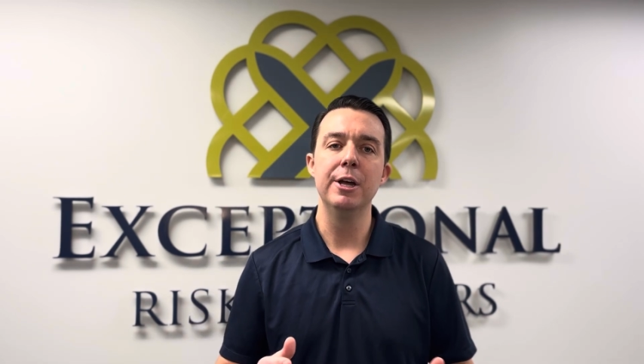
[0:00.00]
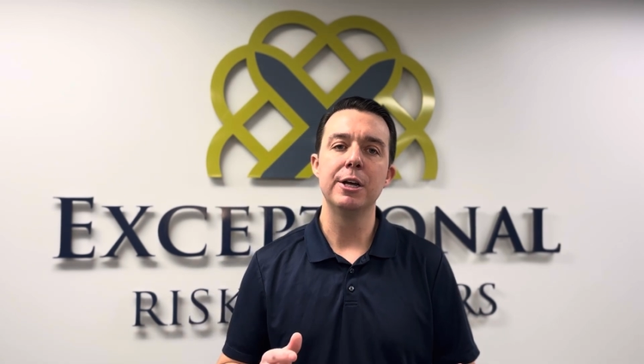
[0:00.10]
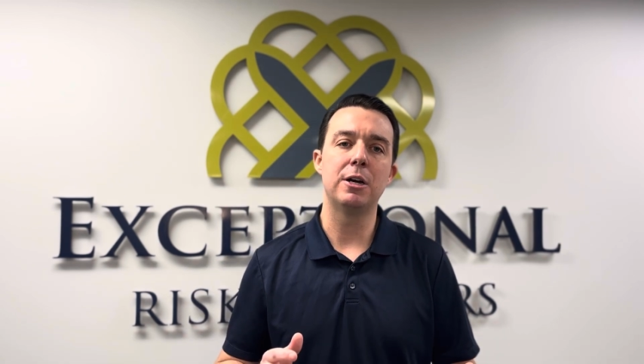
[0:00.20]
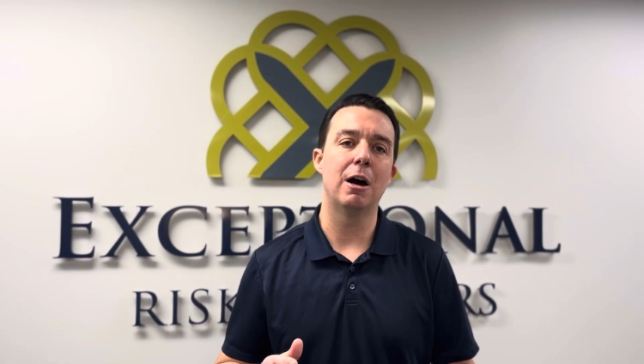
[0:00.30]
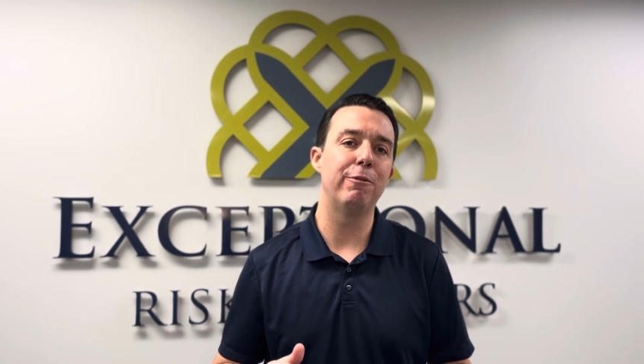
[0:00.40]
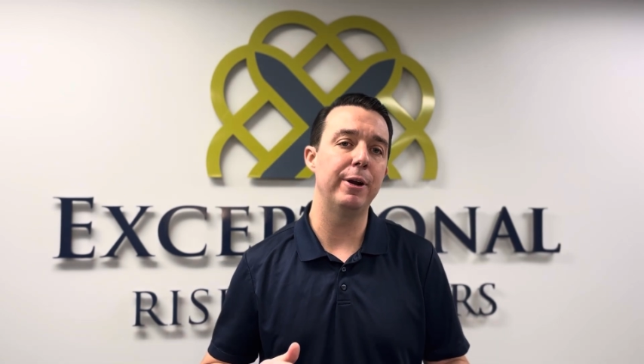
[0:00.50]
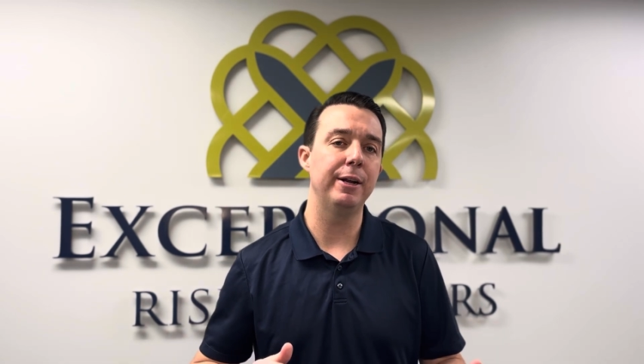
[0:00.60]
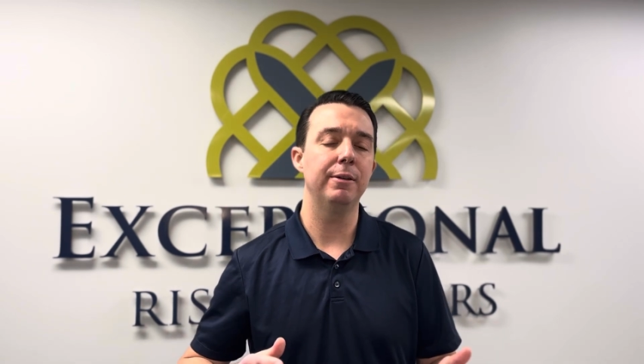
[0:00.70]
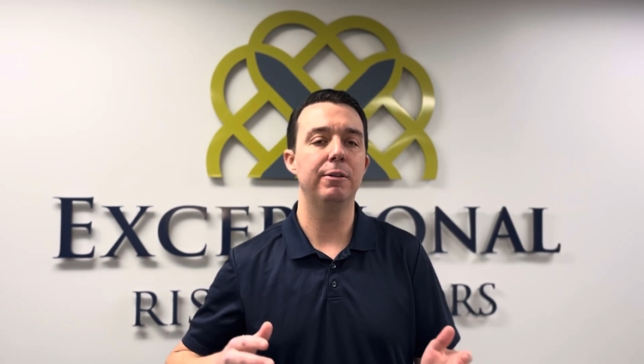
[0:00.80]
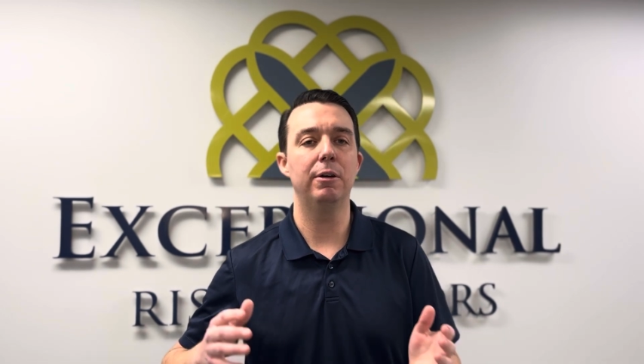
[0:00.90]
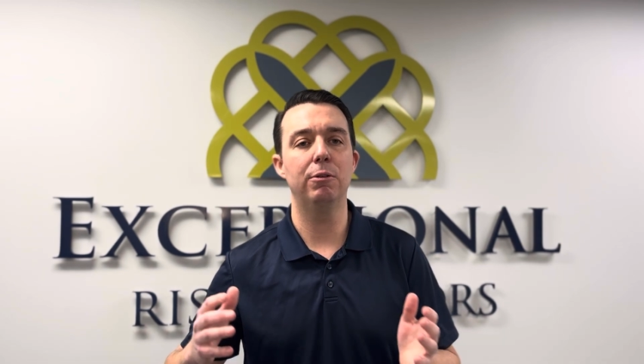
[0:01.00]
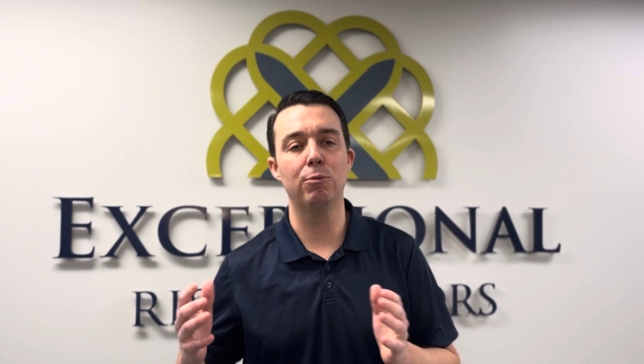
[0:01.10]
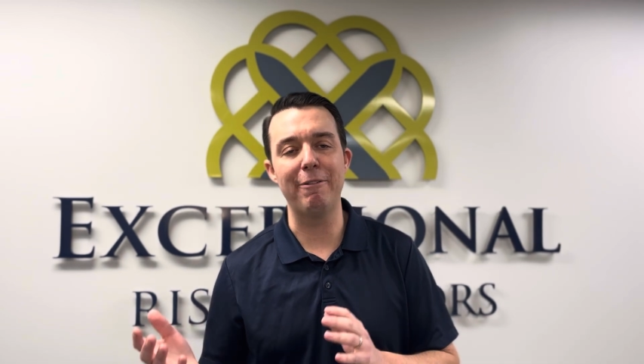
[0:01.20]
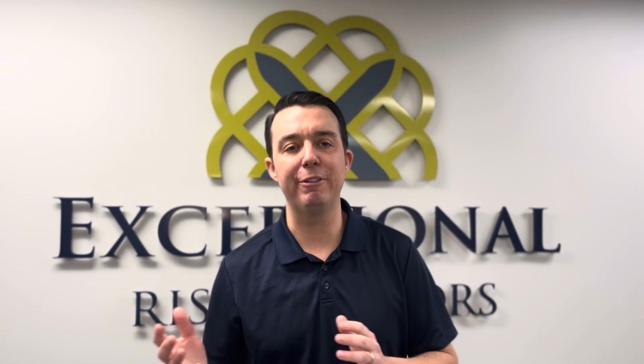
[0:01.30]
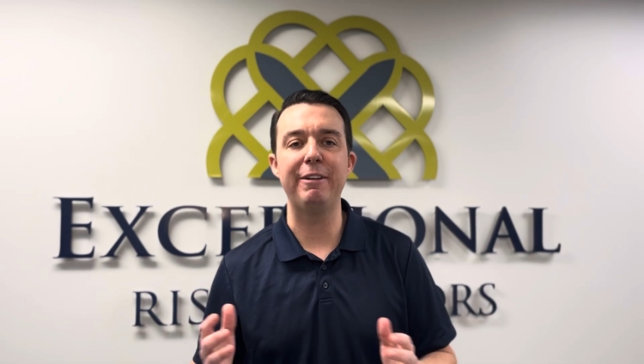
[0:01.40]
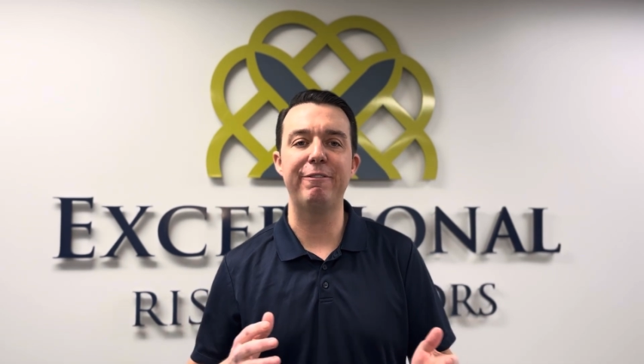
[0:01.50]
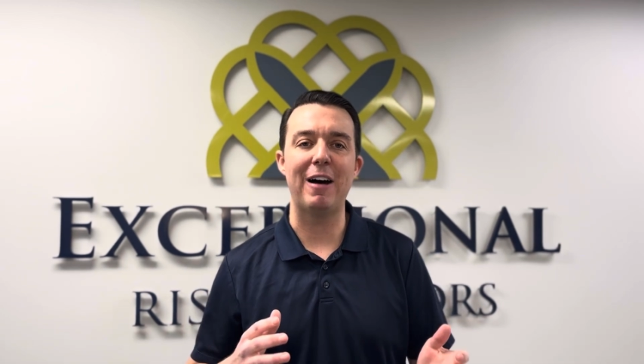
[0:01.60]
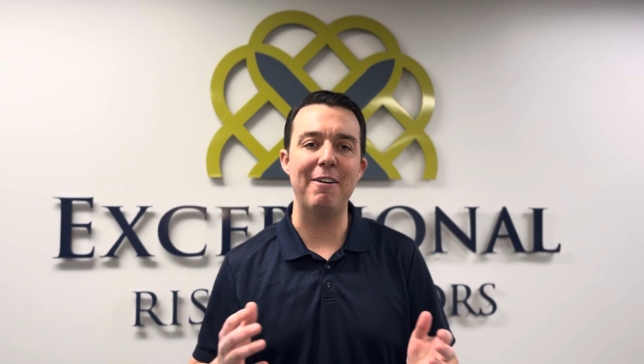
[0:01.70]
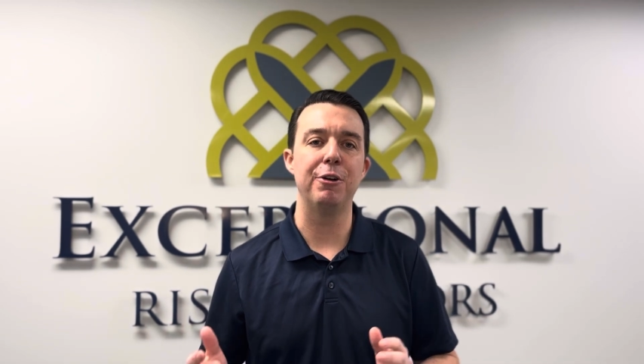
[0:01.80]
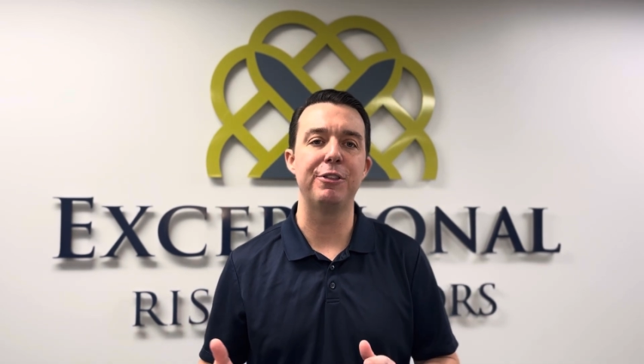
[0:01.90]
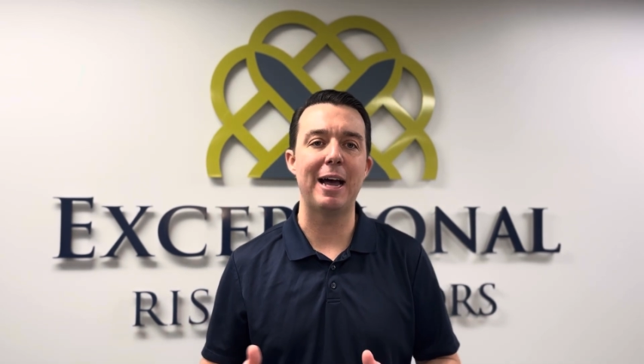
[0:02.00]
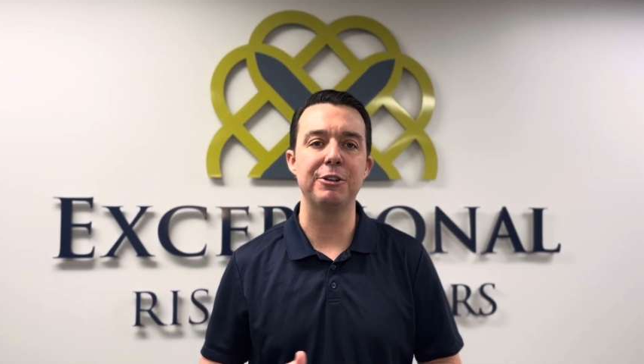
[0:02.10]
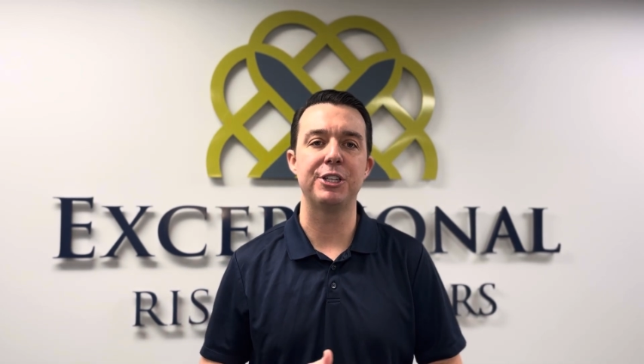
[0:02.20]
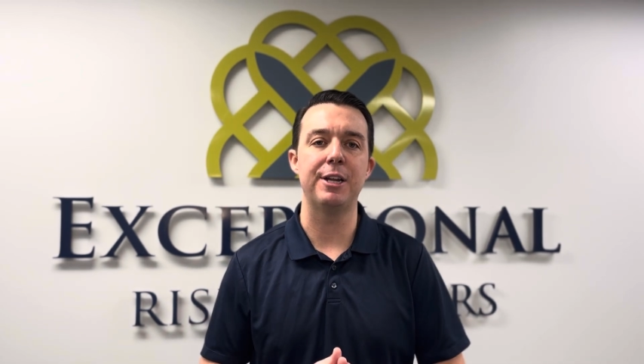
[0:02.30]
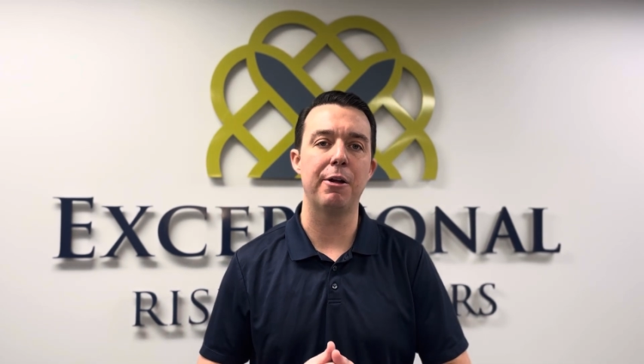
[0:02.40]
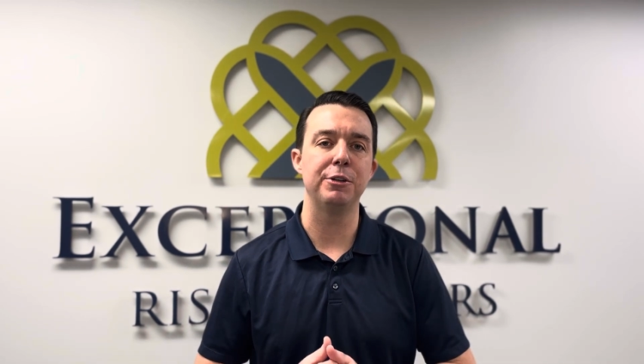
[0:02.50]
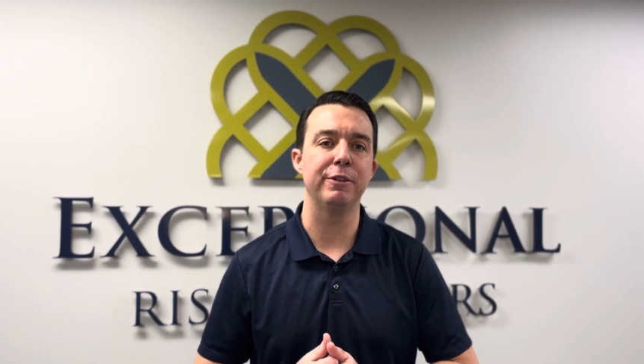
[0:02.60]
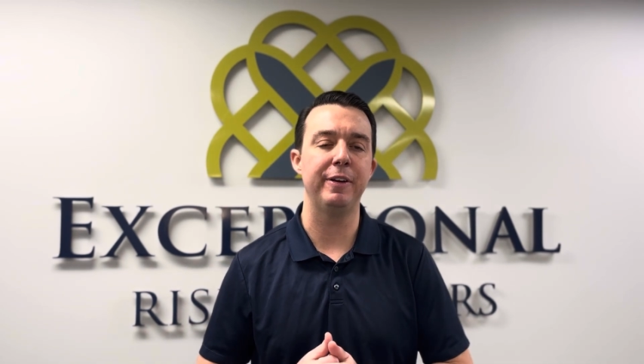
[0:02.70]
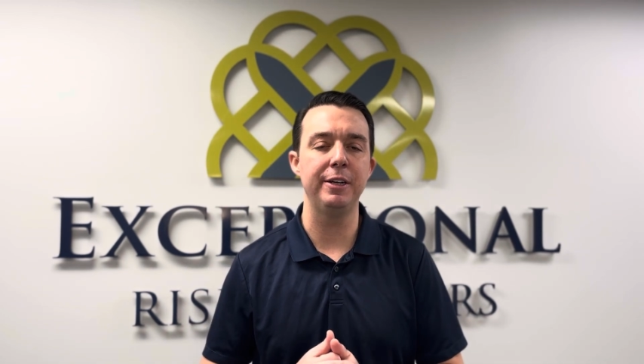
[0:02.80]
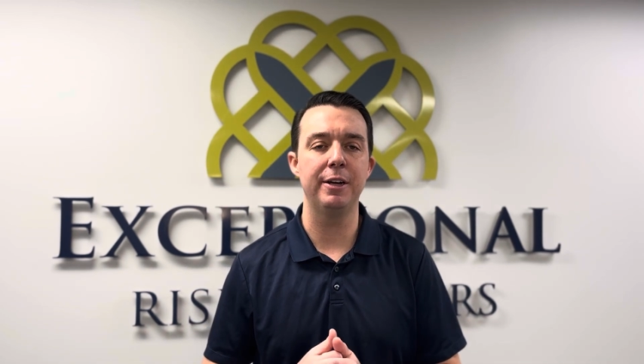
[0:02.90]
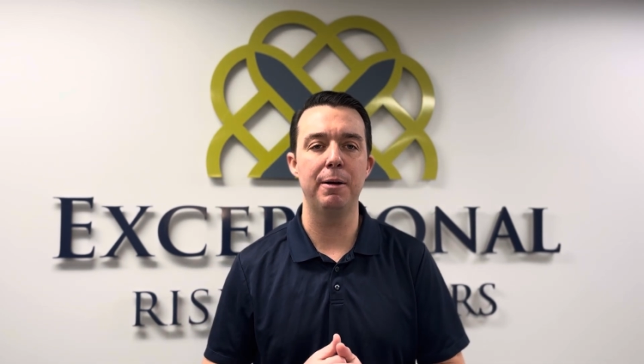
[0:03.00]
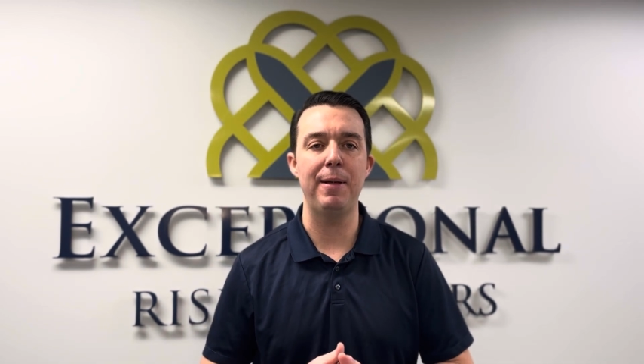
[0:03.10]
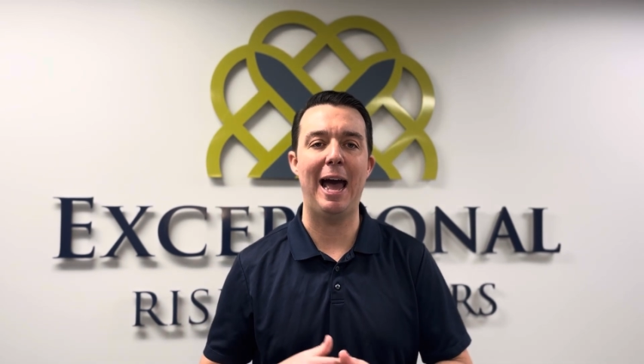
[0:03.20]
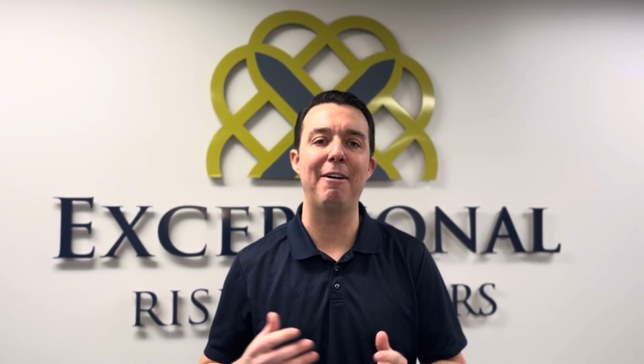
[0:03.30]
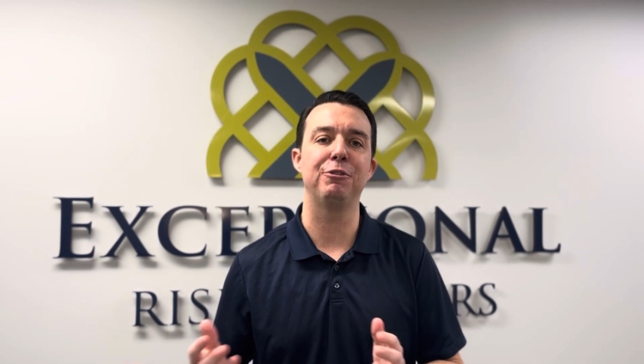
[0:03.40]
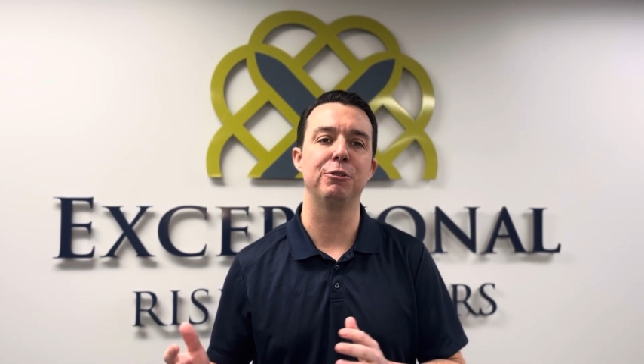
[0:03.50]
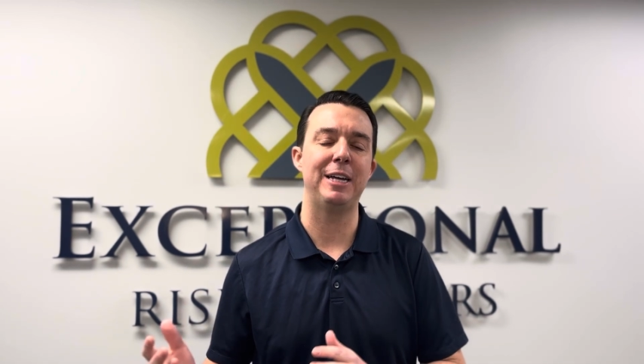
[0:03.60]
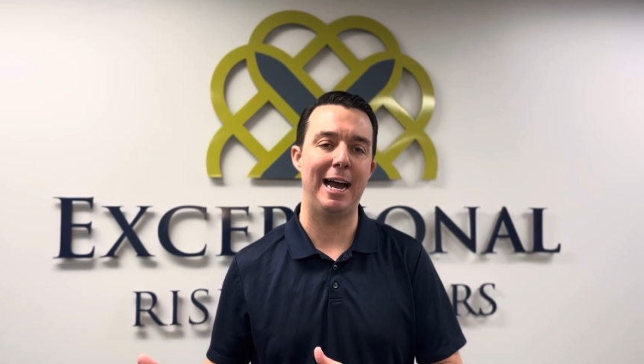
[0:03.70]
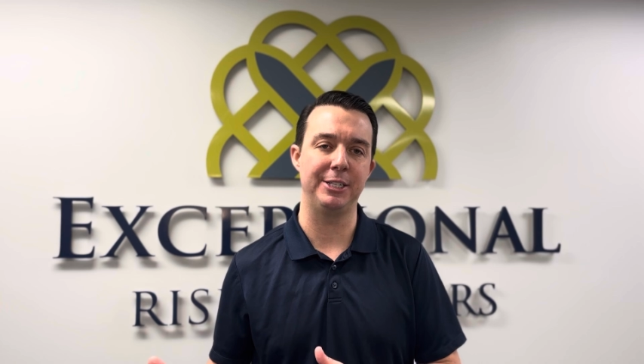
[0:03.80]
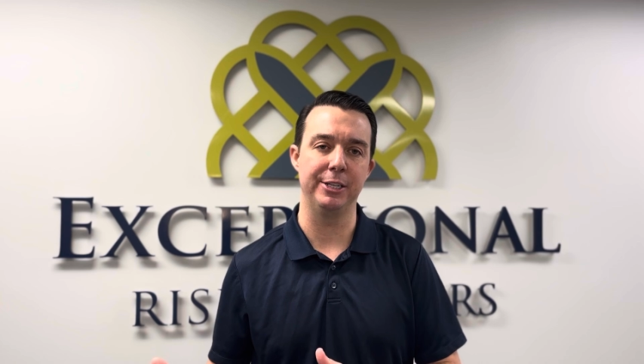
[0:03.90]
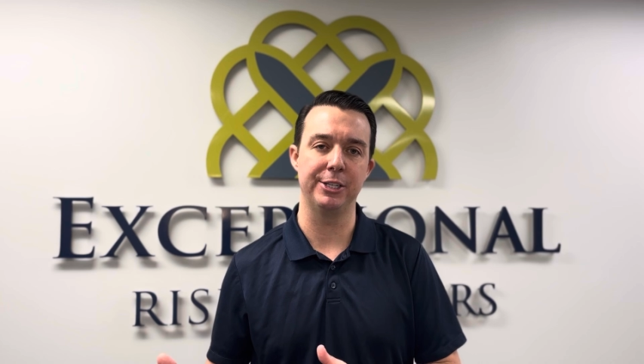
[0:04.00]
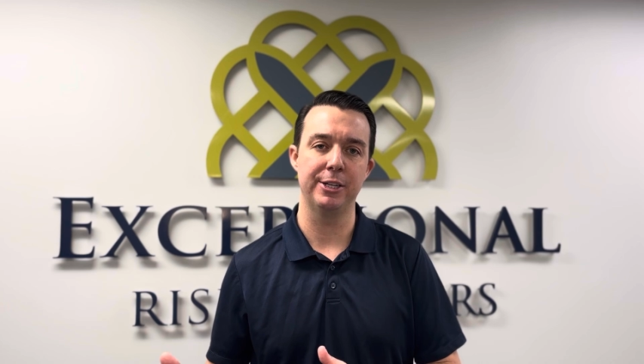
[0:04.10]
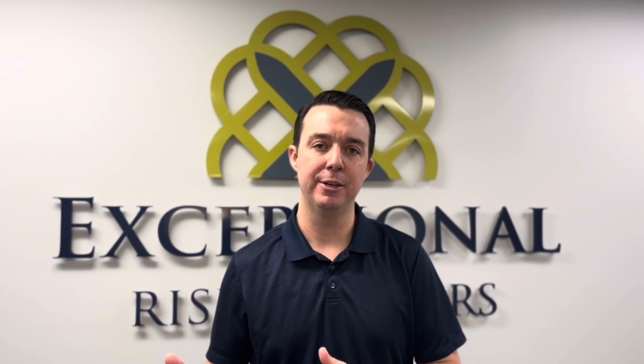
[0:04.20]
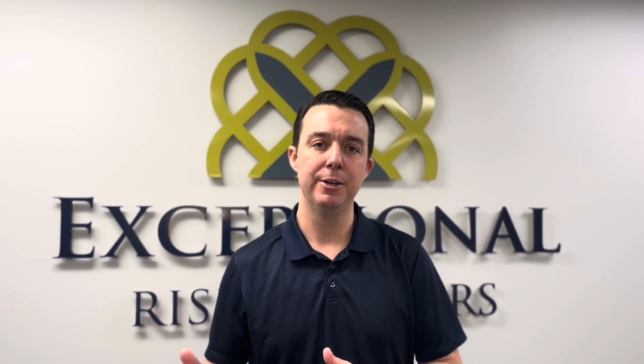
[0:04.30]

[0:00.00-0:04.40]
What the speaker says: covering roughly $500,000 of income after taxes.